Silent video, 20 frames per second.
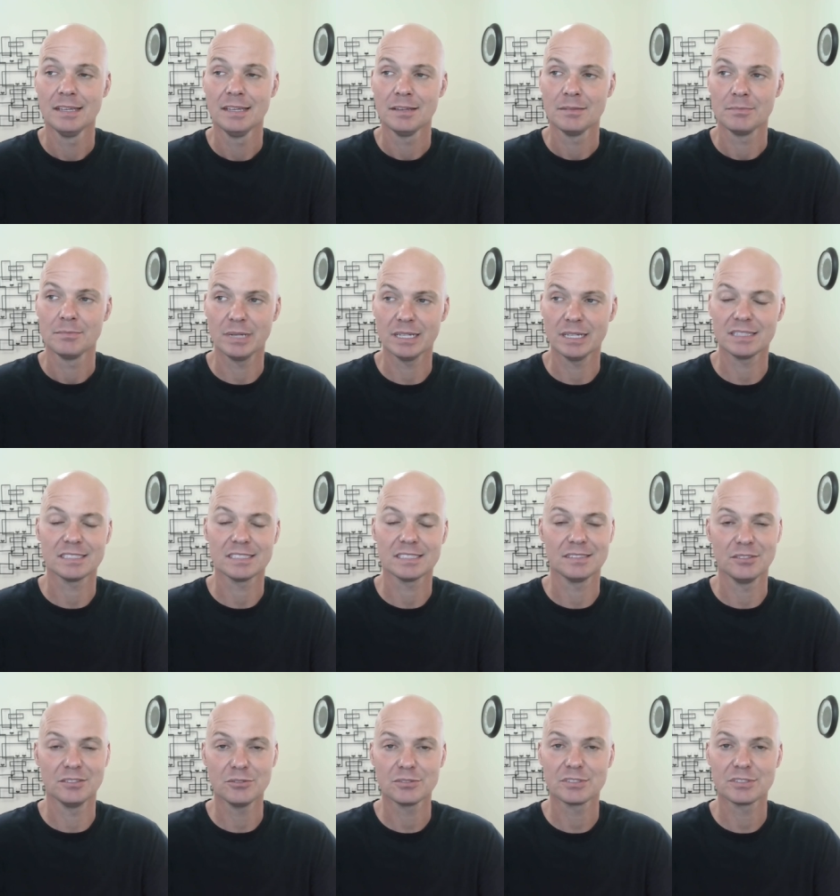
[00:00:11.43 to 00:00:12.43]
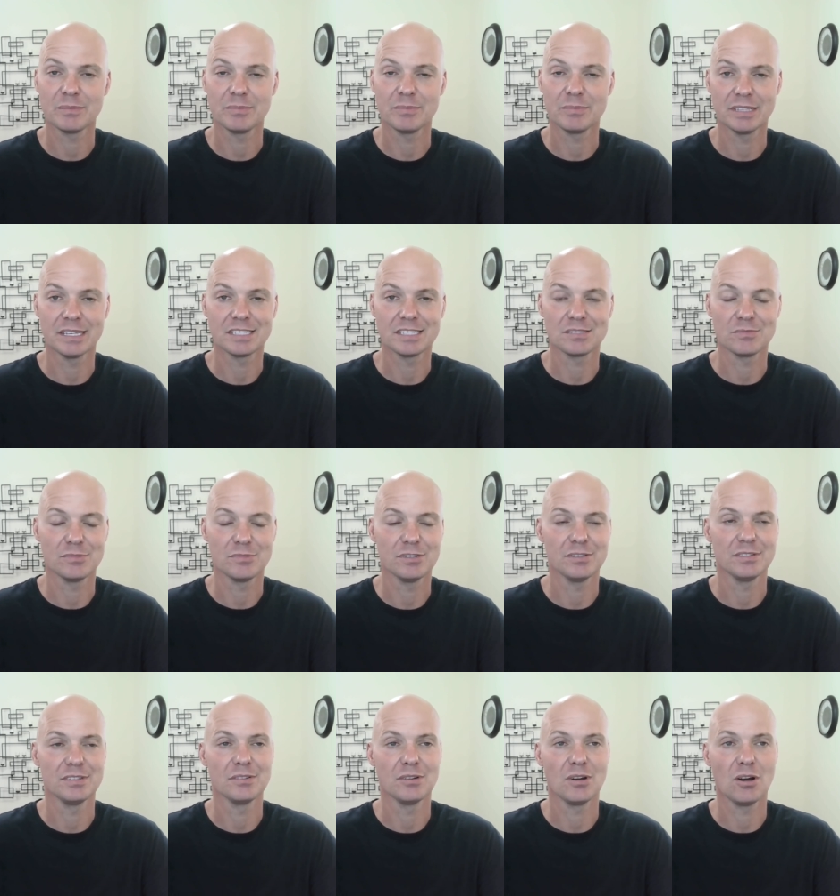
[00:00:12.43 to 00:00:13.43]
But the new stipulation will
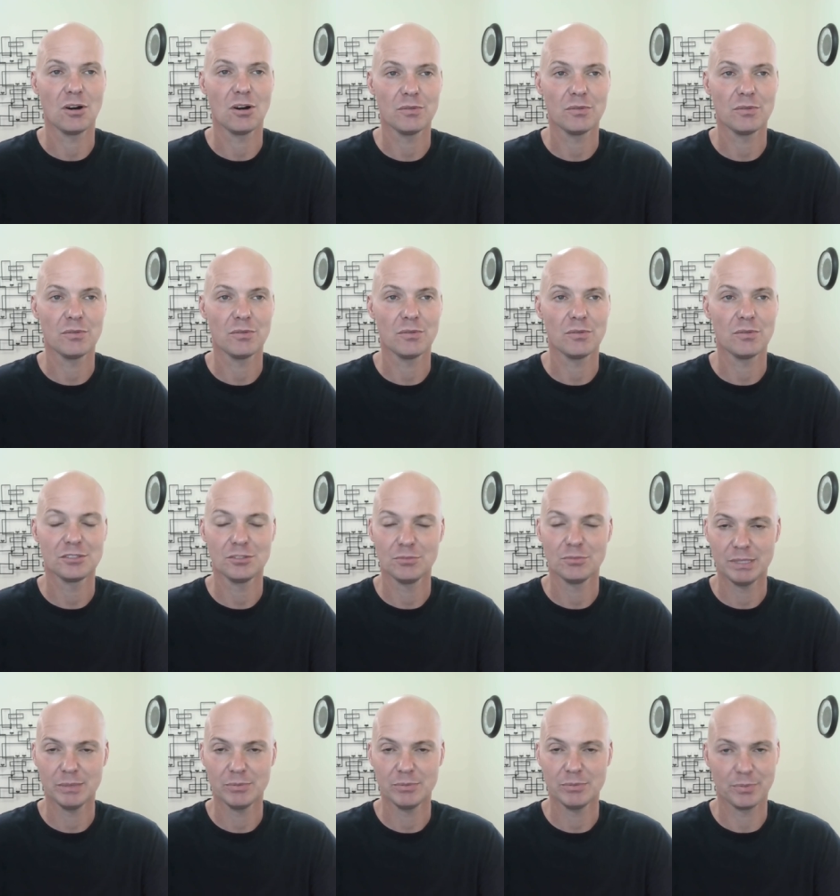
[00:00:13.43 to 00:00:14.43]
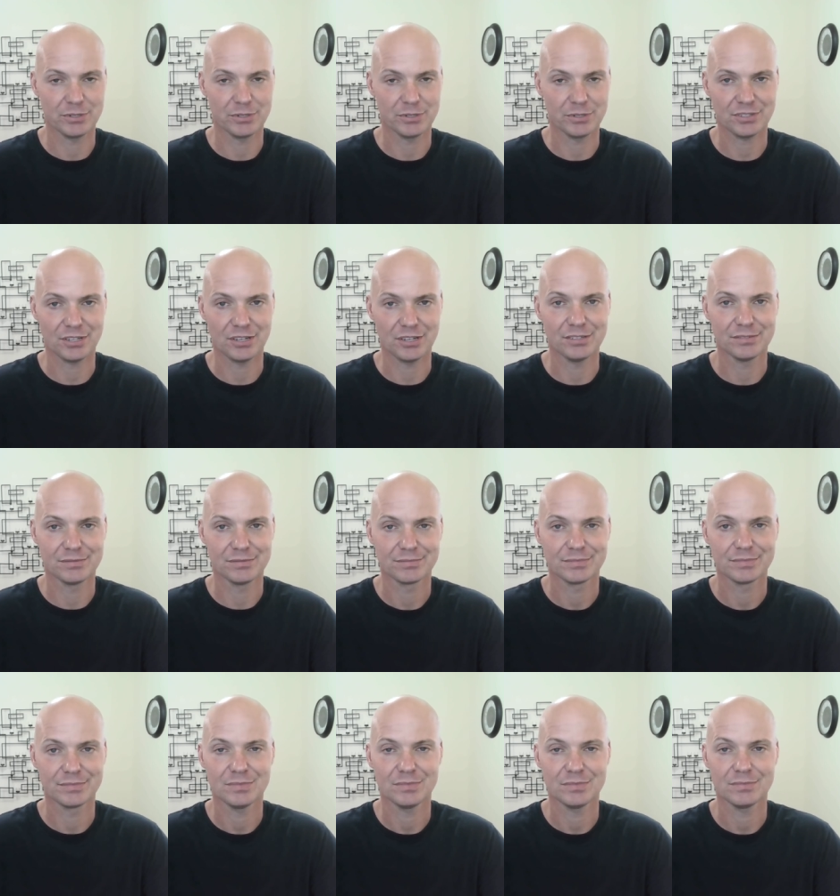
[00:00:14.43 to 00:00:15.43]
there will always be two people per stall.
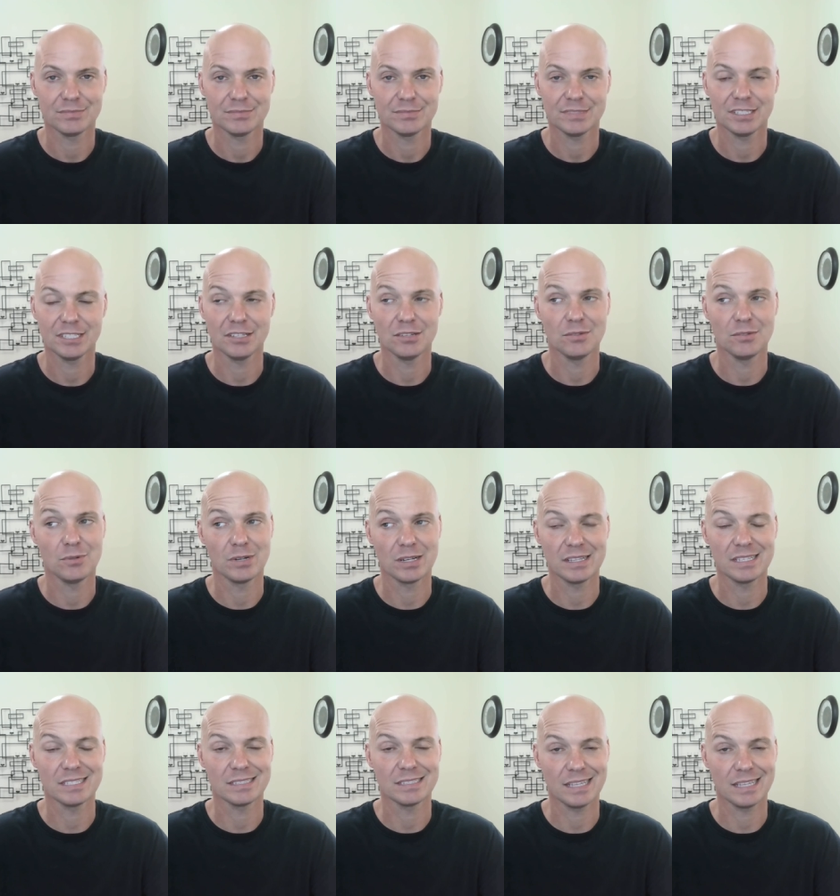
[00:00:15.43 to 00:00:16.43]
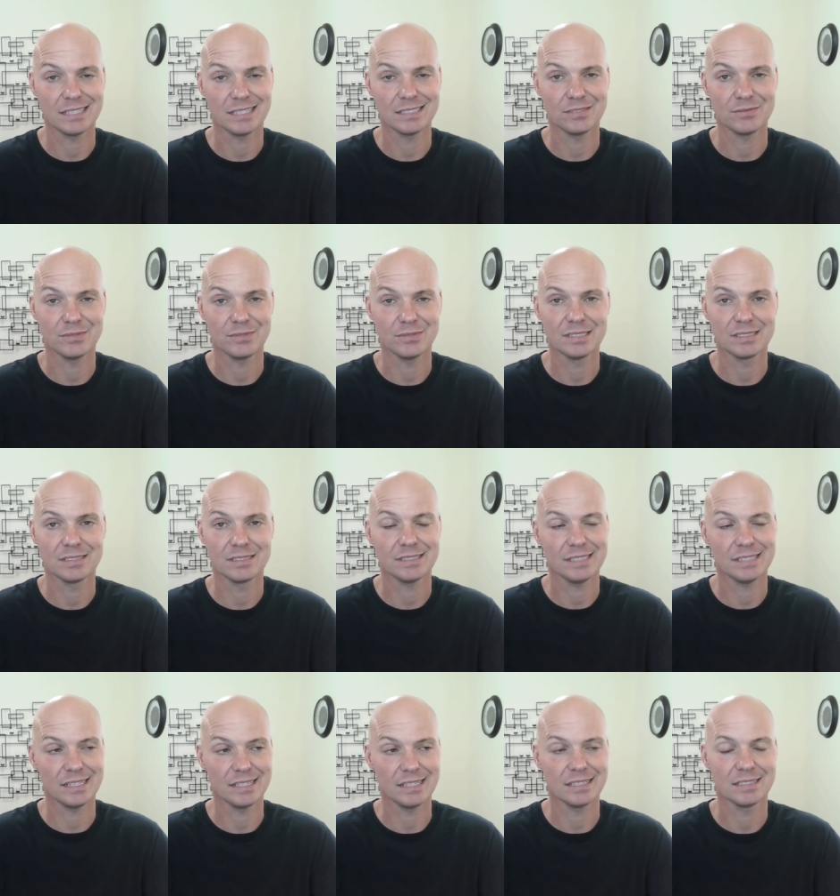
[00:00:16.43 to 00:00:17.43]
You know, one of these lazy ones
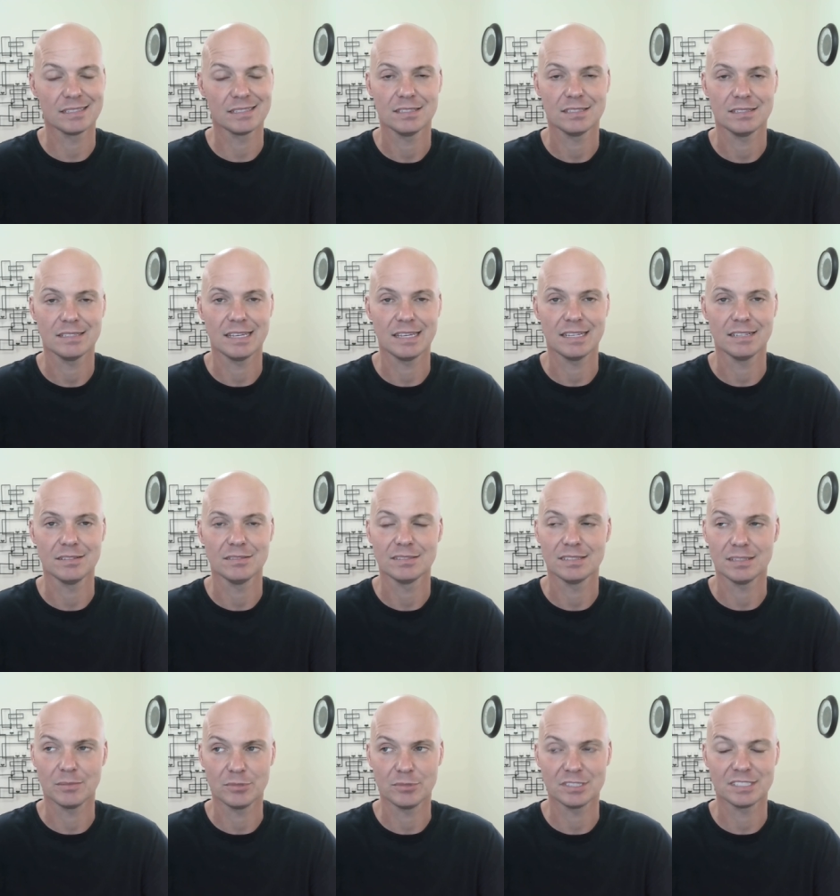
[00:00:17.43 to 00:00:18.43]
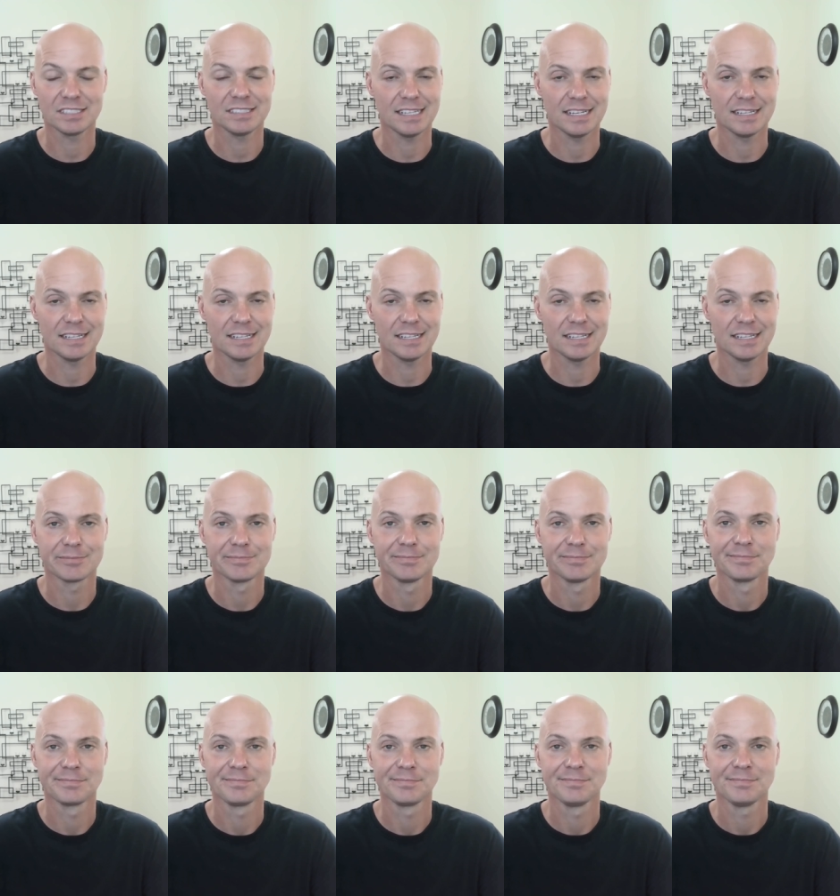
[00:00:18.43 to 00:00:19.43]
sitting and someone standing,
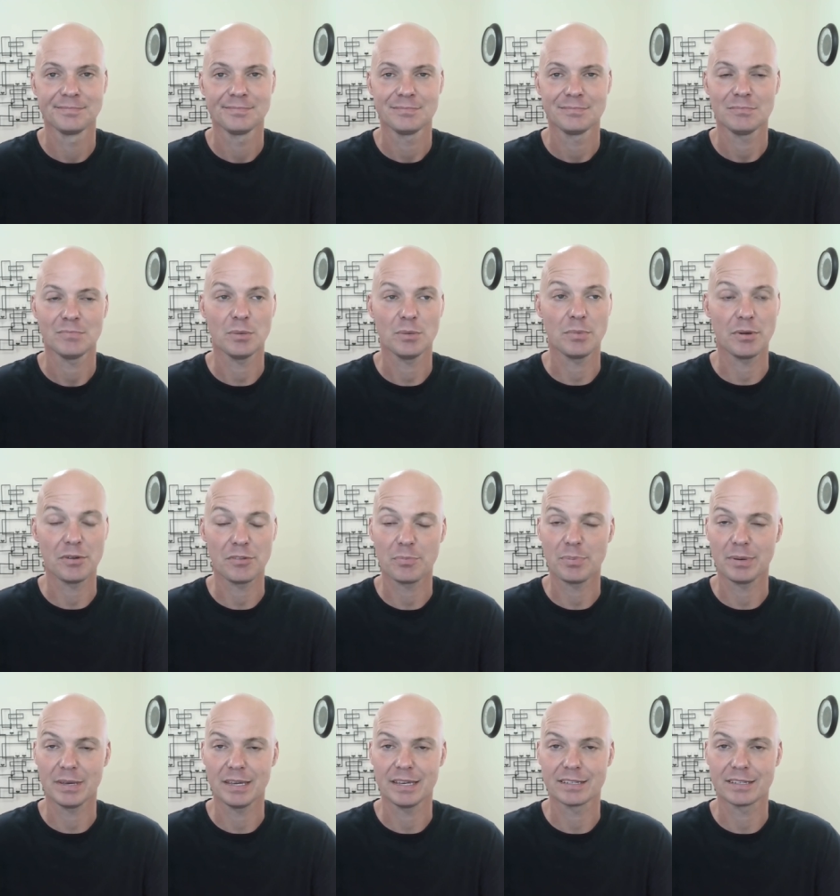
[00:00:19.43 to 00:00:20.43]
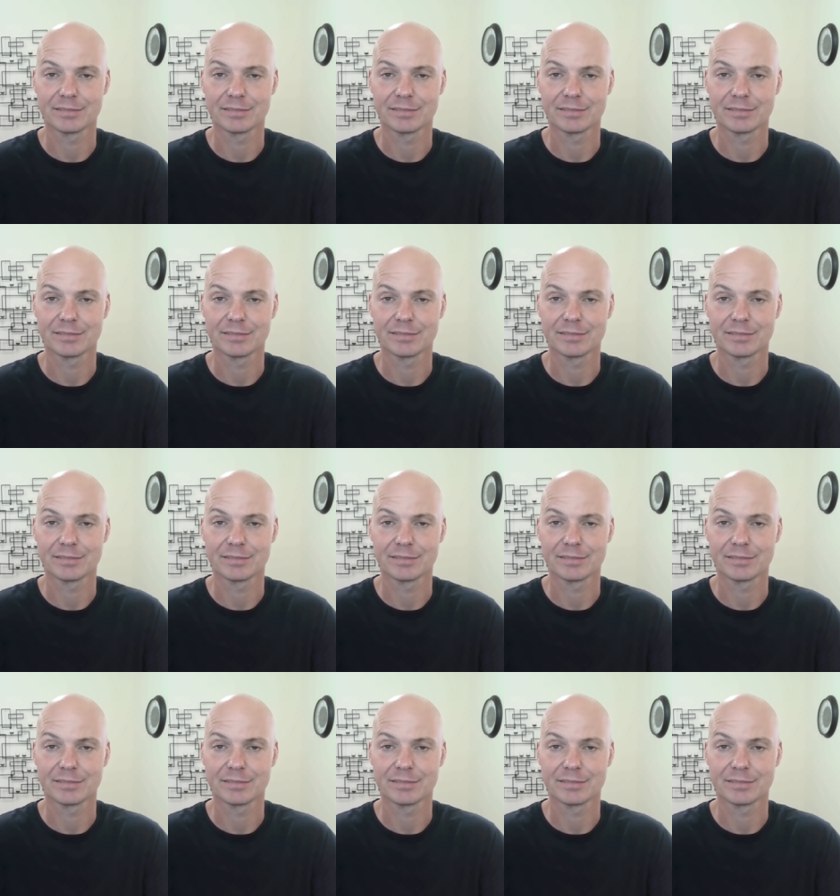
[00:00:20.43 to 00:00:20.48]
but both peeing.